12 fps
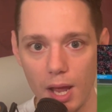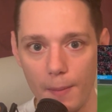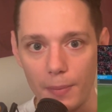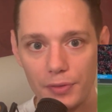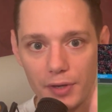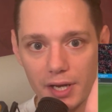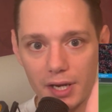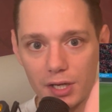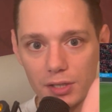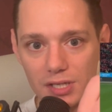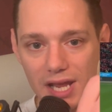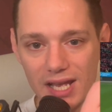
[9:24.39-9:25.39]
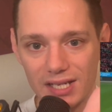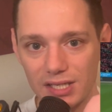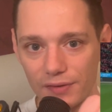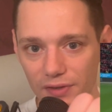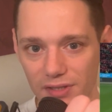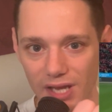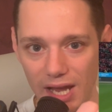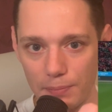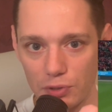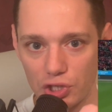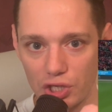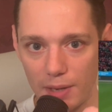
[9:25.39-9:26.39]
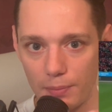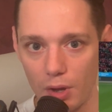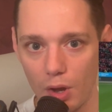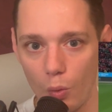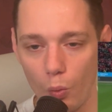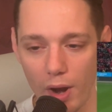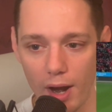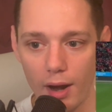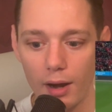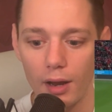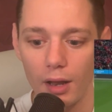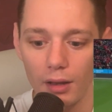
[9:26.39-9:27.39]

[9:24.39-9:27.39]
but they're going to take a different type of shape where,